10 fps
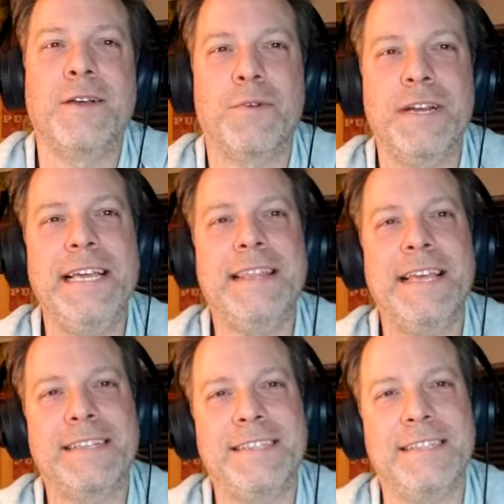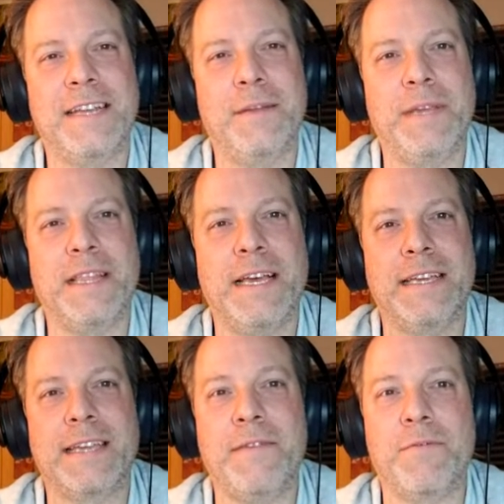Where he thinks he's gonna be
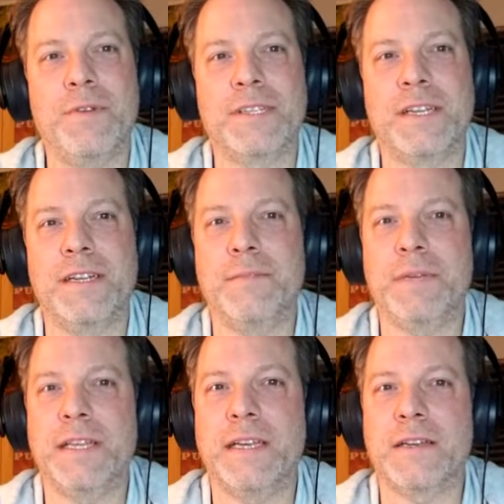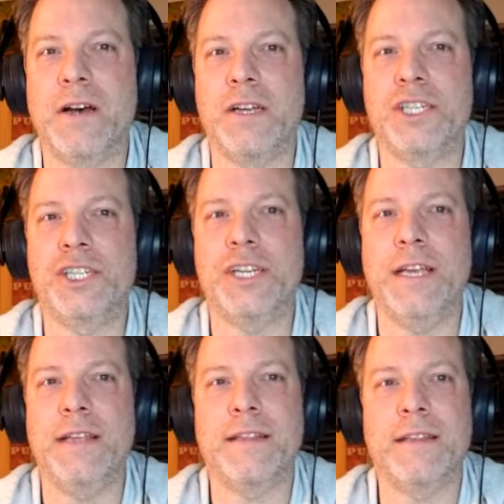like everyone's gonna be like, oh
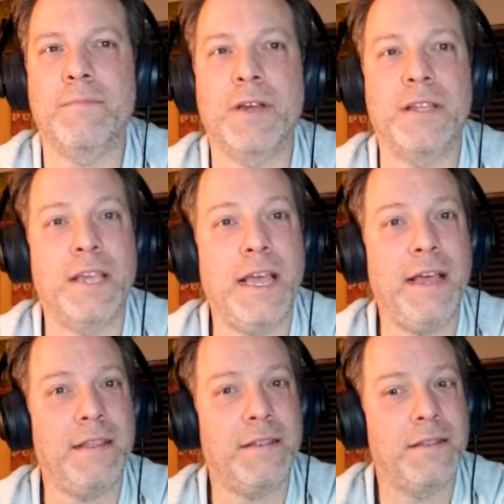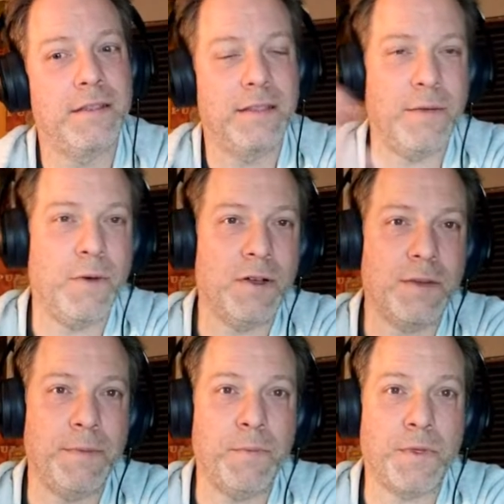shit, but yet they
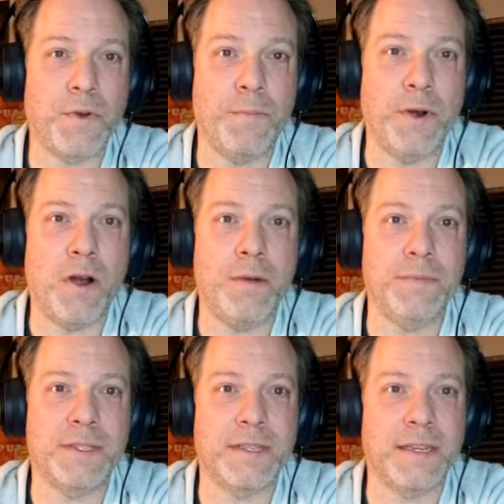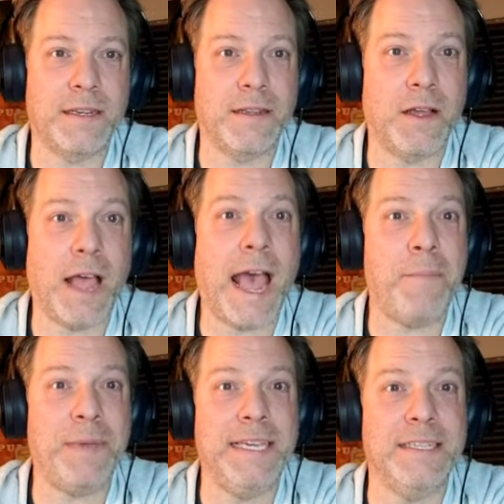welcome him with open arms and
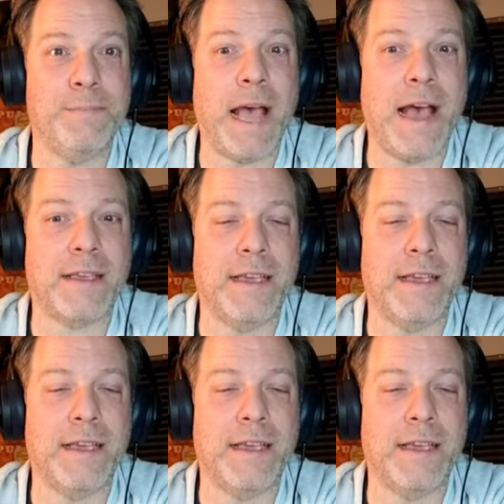happy he's back.